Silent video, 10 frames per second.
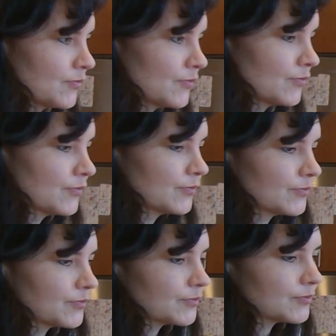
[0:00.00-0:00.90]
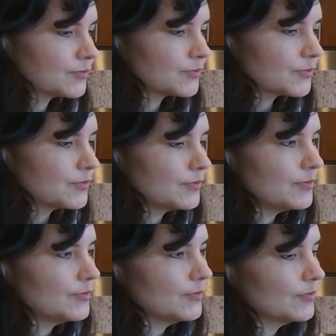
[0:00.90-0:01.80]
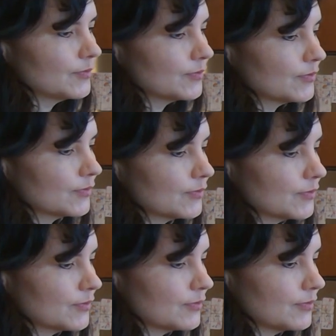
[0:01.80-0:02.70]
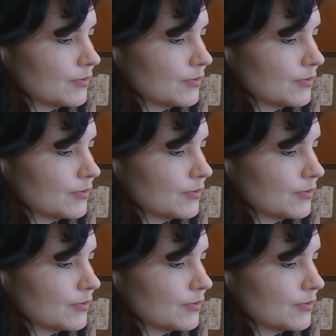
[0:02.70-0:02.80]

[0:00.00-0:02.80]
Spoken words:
This person isn't speaking.